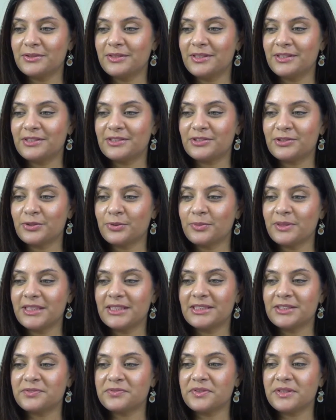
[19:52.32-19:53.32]
It's so
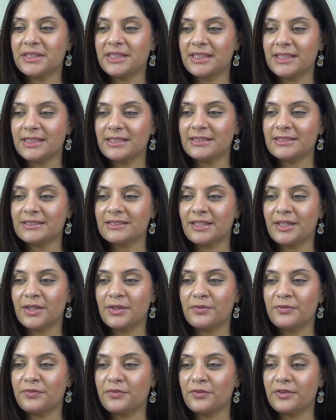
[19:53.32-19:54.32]
many different things.
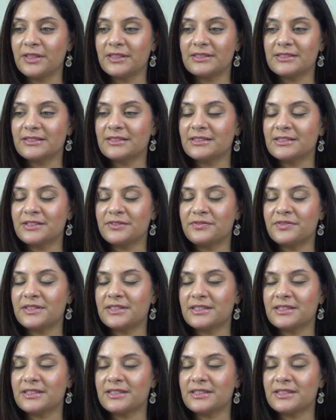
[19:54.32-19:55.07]
For instance,